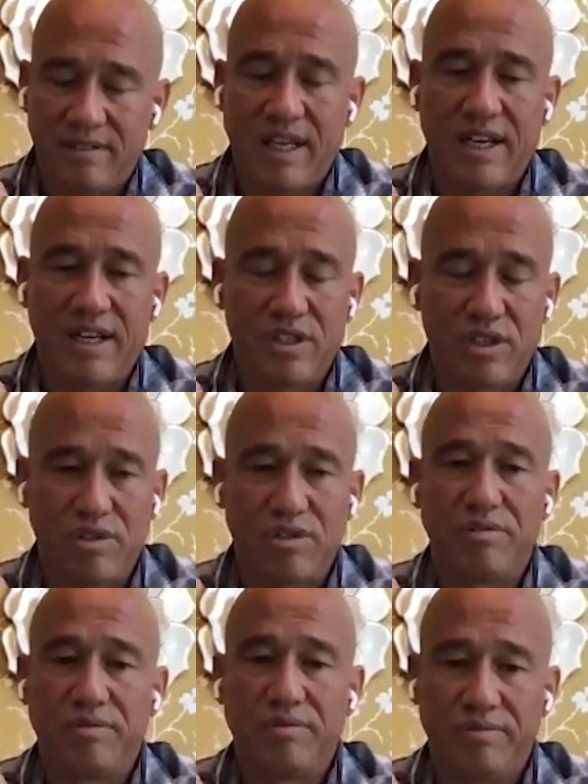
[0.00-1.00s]
Yes,
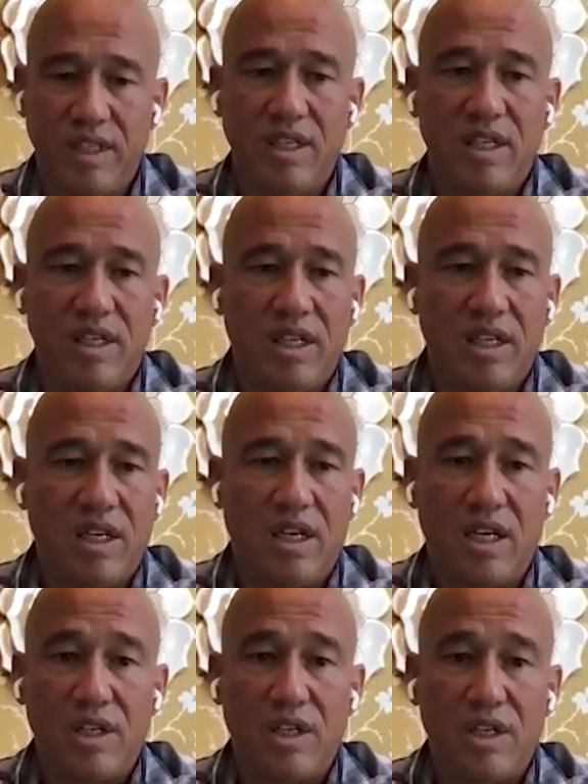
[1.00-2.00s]
that is true.
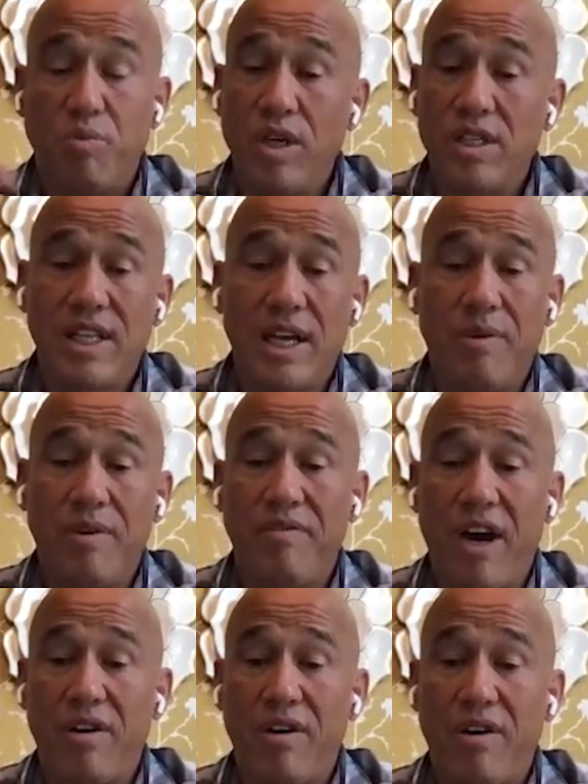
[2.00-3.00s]
So
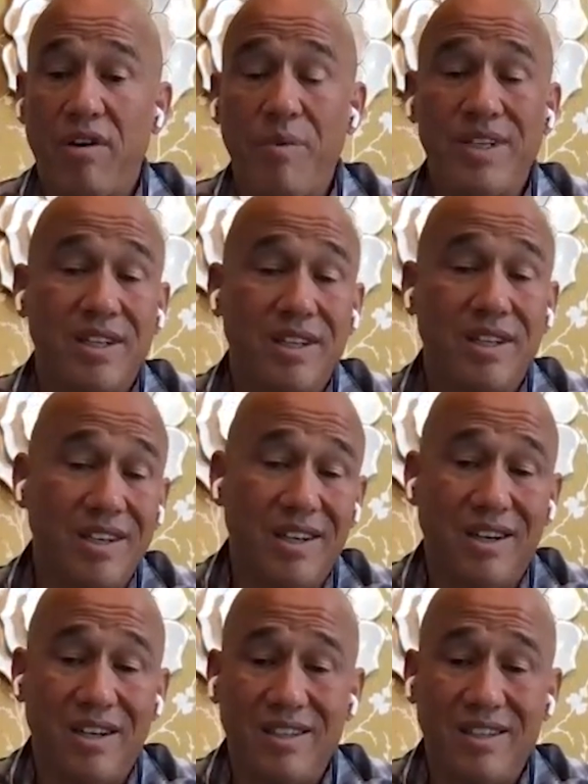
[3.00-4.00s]
once that went viral, I
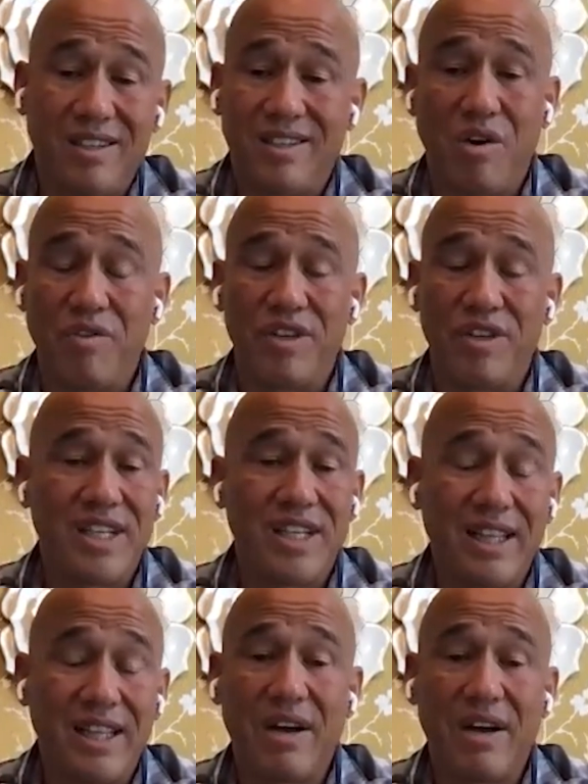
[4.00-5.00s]
went to
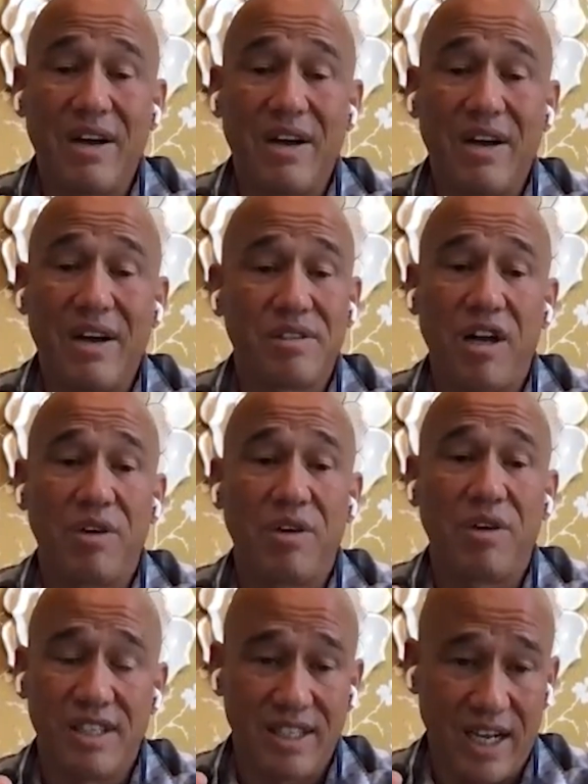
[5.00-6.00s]
over
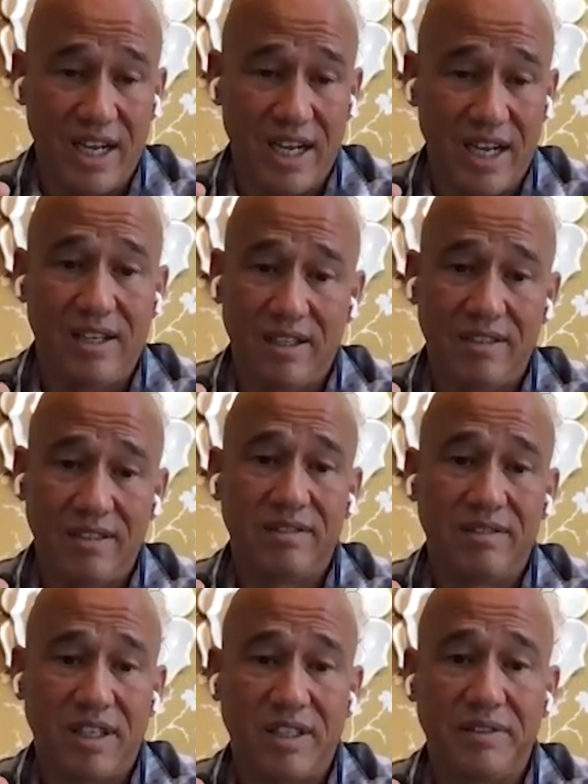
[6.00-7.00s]
10,000 followers in a day.
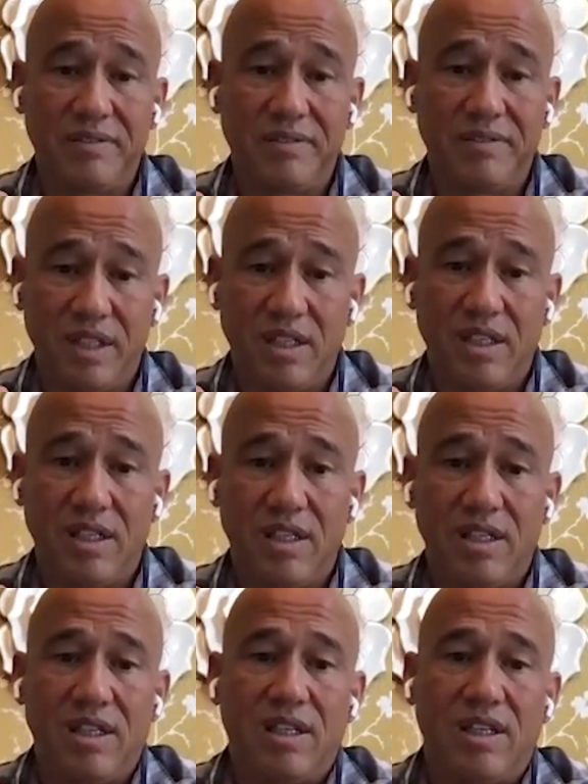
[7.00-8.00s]
Right.
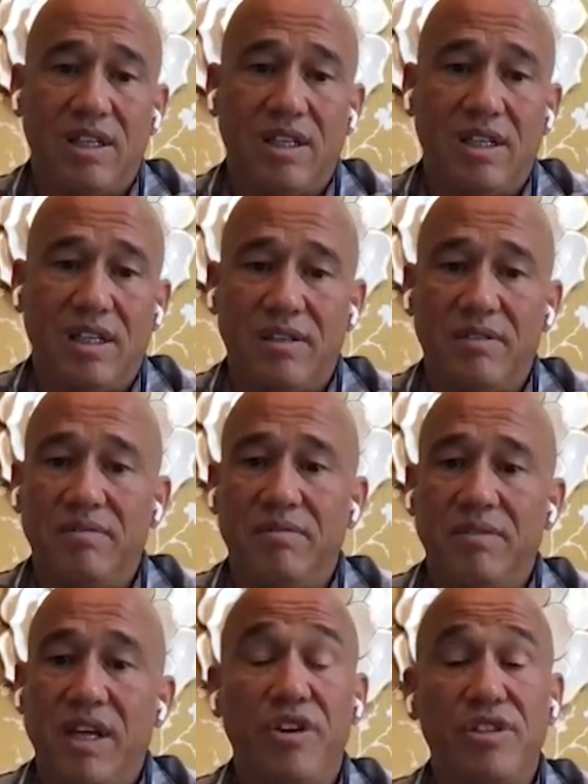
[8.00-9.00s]

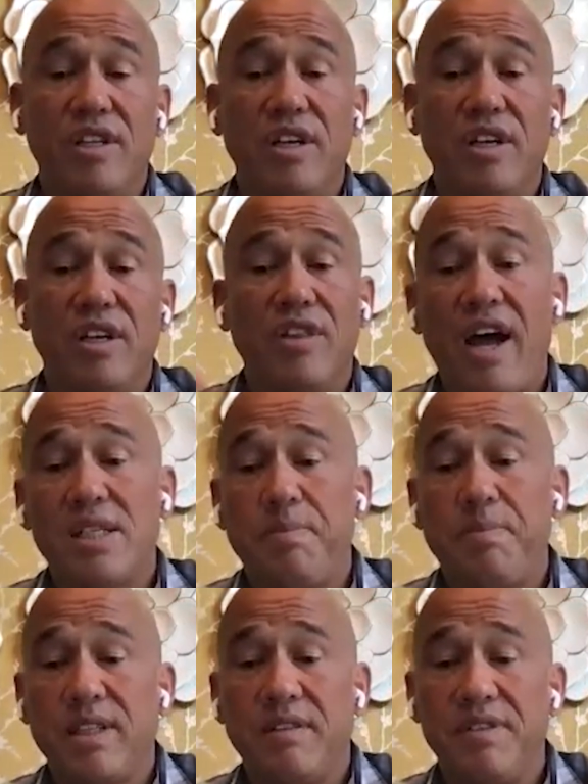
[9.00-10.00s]
And
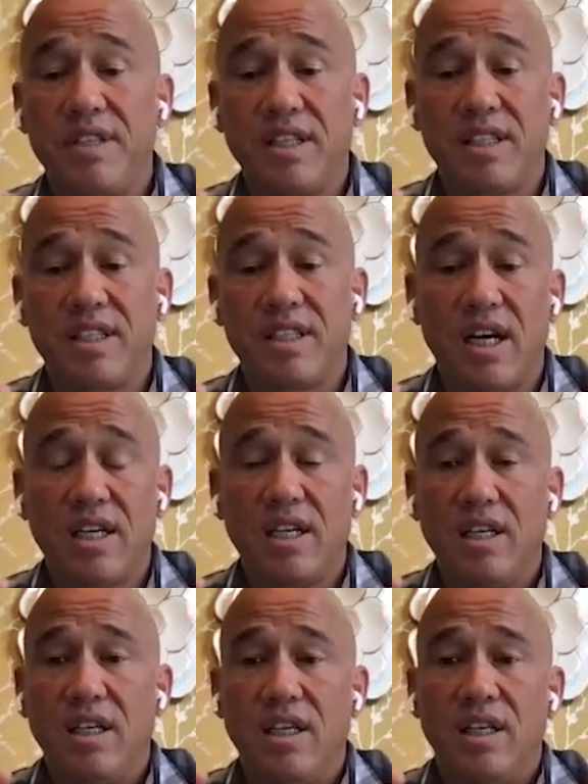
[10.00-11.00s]
there's another aspect
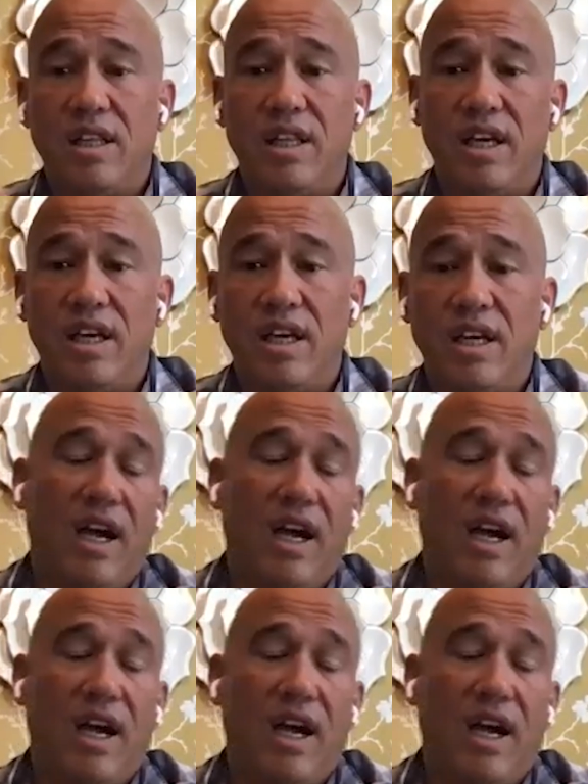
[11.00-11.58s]
of TikTok